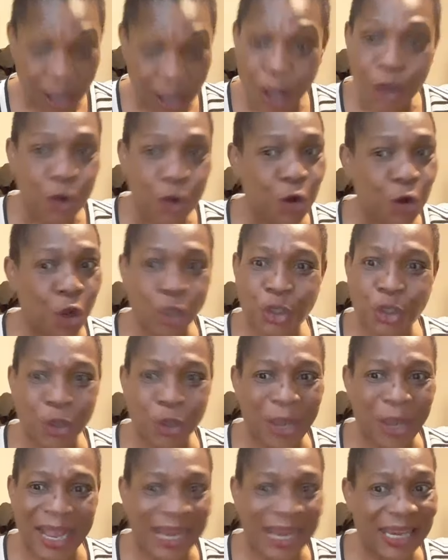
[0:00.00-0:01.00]
Not to
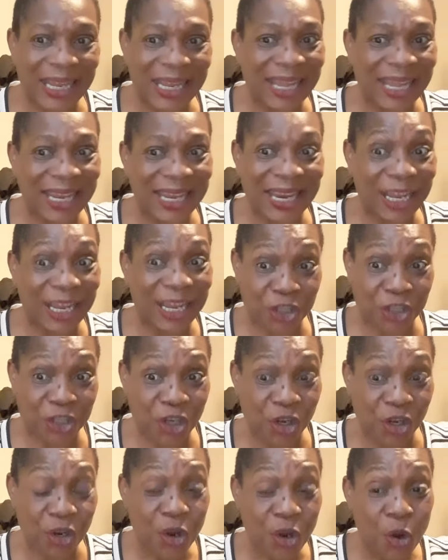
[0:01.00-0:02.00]
any
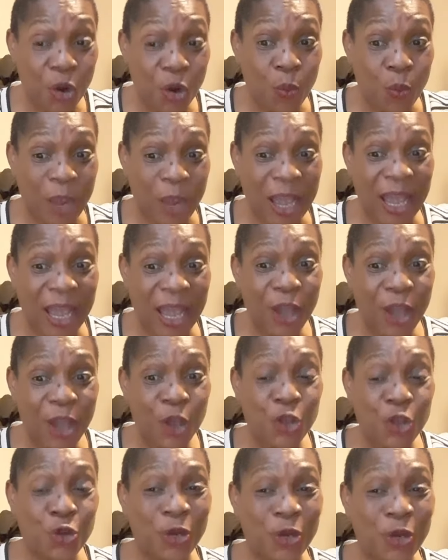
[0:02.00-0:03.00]
election where
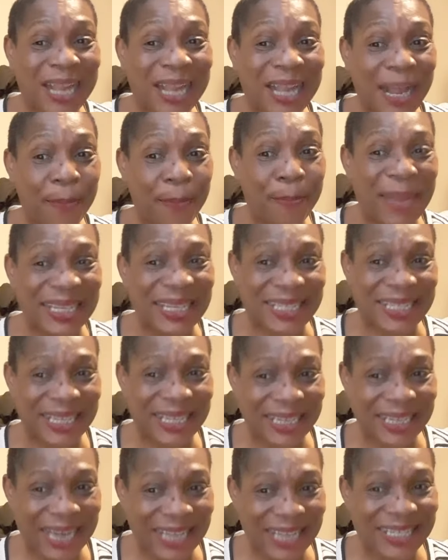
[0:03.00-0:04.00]
they can
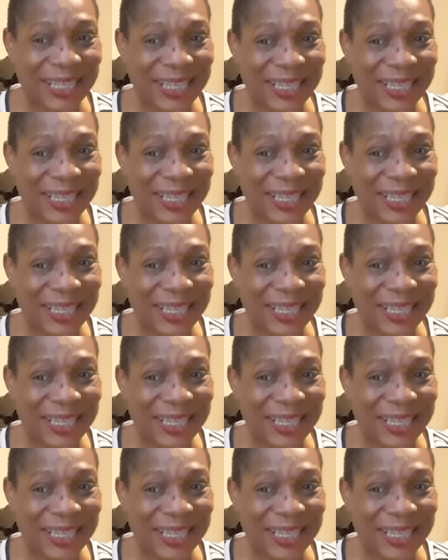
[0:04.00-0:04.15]
bastardize the